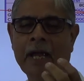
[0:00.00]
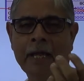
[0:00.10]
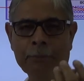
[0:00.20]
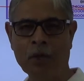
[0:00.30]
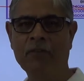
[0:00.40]

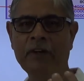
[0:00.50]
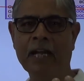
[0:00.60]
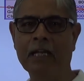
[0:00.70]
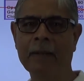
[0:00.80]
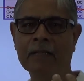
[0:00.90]
and profit
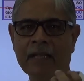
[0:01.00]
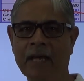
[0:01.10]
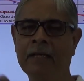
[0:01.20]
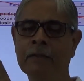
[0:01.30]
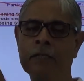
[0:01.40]
element
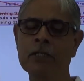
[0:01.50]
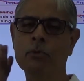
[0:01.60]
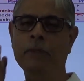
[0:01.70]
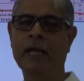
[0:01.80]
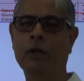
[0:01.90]
therein is
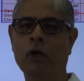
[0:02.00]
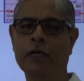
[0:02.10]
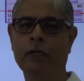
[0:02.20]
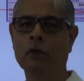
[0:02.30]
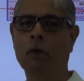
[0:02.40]
to be
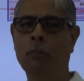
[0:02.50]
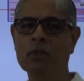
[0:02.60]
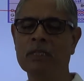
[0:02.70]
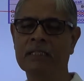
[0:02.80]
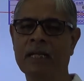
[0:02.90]
recorded on the
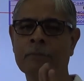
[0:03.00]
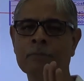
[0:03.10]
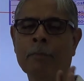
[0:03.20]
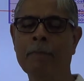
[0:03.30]
opposite side.